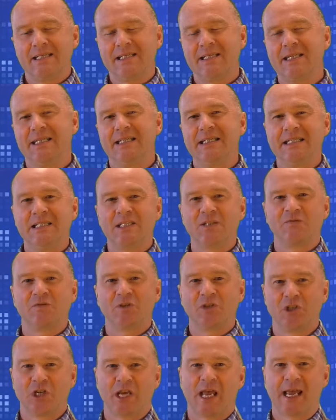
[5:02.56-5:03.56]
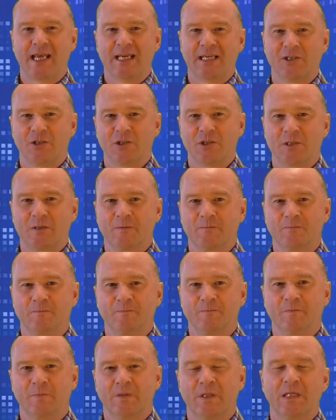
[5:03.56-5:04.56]
needs for change.
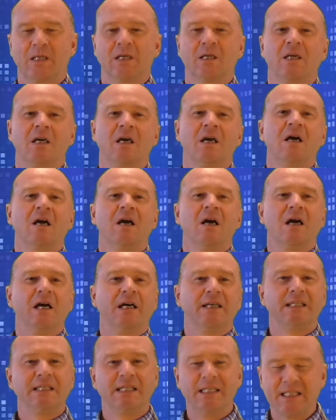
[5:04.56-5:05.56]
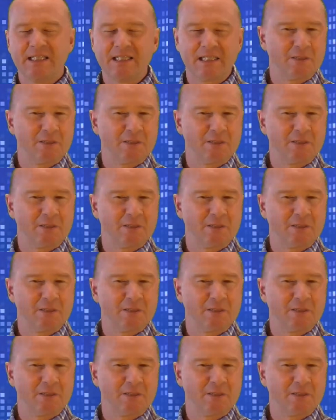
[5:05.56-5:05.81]
I need to